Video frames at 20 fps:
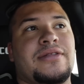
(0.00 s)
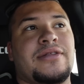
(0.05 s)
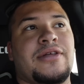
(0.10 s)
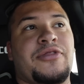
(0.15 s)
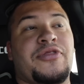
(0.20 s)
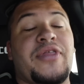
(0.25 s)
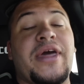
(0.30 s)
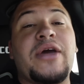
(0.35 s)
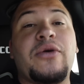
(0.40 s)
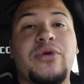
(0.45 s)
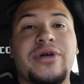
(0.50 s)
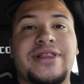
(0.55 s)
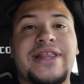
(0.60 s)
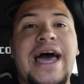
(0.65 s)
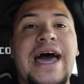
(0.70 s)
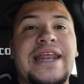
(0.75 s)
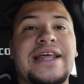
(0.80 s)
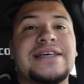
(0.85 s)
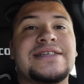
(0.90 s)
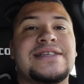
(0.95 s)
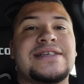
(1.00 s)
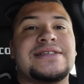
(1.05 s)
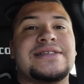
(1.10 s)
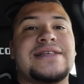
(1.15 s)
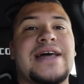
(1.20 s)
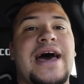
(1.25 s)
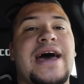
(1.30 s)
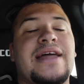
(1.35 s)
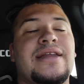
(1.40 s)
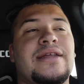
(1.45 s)
The thing with that is
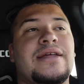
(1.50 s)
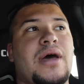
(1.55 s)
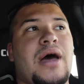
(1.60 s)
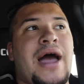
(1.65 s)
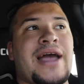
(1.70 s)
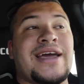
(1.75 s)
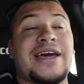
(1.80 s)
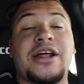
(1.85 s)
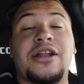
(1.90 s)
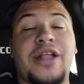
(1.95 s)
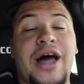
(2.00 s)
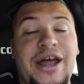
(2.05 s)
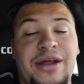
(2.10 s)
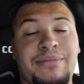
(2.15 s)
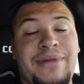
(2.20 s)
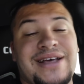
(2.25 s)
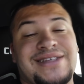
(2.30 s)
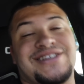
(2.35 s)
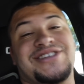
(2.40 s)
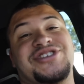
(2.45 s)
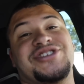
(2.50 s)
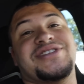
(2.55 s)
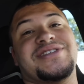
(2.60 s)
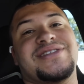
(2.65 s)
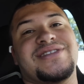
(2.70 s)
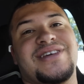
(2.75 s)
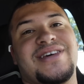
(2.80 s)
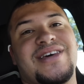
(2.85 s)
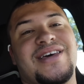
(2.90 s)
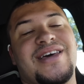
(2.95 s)
that I get a lot of
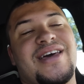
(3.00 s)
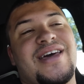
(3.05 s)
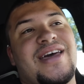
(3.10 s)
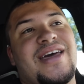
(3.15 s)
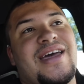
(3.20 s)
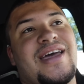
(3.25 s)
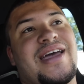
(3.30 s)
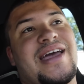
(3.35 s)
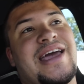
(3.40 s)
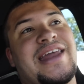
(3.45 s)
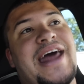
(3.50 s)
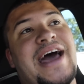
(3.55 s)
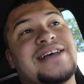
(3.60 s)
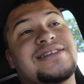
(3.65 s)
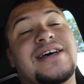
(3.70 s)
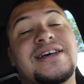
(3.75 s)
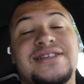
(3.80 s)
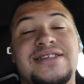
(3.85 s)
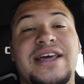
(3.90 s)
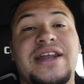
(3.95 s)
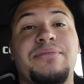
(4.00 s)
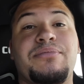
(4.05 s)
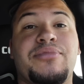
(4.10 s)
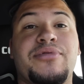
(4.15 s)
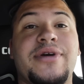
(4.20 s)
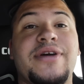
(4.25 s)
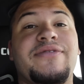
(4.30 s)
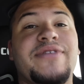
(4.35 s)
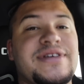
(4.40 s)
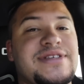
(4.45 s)
messages. And as I said in
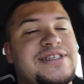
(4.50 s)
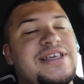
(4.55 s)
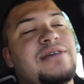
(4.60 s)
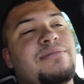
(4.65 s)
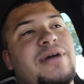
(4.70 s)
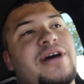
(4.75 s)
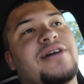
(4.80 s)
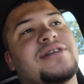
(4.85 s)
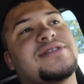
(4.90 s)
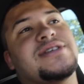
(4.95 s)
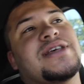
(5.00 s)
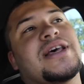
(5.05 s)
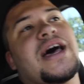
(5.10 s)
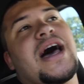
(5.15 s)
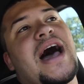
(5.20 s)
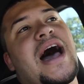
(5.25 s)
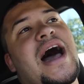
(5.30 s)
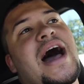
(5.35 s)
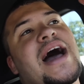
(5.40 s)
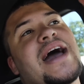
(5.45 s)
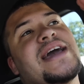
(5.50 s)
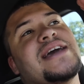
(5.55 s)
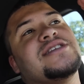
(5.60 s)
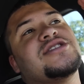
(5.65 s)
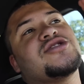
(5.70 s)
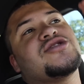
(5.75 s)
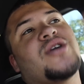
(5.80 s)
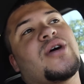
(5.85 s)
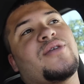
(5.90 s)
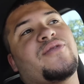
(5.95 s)
previous emails, I
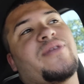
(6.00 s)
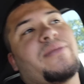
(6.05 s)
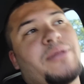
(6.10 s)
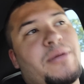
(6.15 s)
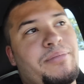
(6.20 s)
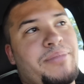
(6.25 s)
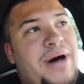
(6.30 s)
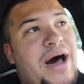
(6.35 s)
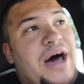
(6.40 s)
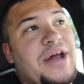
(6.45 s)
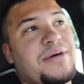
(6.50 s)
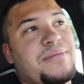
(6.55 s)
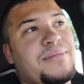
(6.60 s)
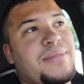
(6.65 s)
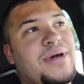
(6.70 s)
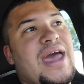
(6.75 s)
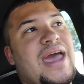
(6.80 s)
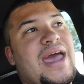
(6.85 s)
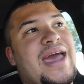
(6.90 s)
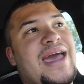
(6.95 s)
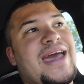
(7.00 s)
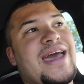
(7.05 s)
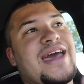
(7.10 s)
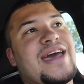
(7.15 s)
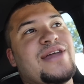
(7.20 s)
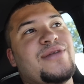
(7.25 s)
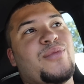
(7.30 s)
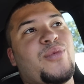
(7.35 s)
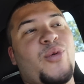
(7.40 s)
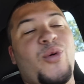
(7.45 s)
start from the bottom
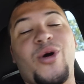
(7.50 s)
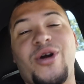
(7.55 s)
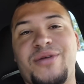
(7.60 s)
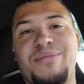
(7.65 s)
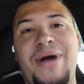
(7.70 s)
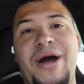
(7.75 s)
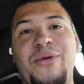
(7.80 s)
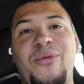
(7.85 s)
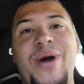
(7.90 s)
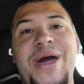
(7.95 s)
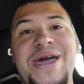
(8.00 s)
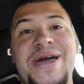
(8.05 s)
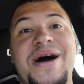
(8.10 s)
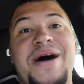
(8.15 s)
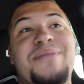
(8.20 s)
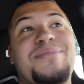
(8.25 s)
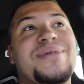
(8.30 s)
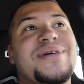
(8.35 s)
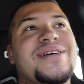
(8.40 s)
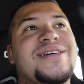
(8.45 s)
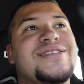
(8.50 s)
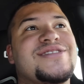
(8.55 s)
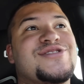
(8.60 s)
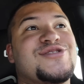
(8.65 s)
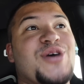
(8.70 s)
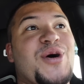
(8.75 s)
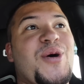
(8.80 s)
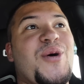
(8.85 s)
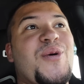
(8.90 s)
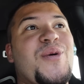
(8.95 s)
and work my way up.
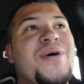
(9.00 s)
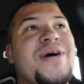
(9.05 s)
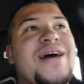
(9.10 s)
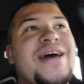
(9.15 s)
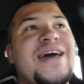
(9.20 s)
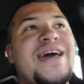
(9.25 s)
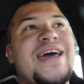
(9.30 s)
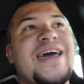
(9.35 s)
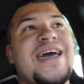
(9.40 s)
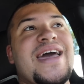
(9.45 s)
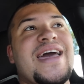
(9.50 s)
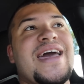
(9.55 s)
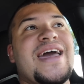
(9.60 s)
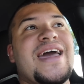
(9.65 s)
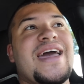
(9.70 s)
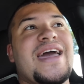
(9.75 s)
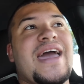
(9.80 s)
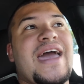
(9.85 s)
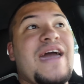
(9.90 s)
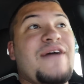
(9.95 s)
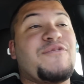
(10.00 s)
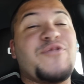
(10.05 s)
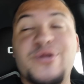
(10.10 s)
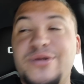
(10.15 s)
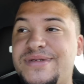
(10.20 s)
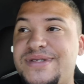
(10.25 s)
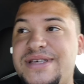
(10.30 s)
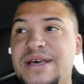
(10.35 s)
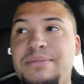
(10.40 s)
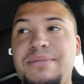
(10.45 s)
So if
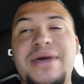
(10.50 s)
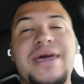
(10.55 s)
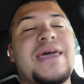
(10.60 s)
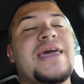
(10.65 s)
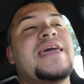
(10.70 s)
you send me an